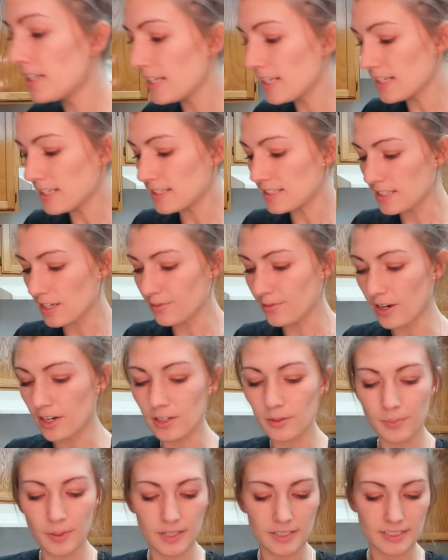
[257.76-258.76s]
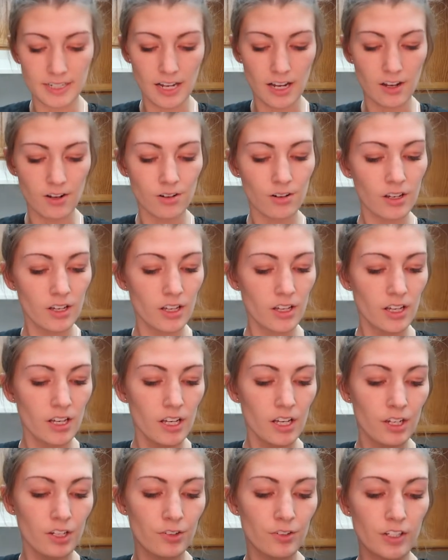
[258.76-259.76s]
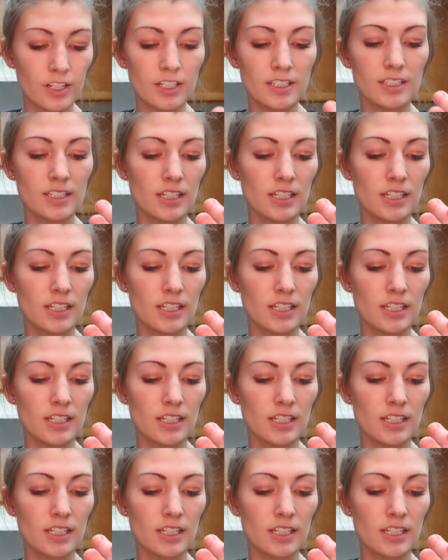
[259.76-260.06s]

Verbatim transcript: teas that Rowdy picked out. Green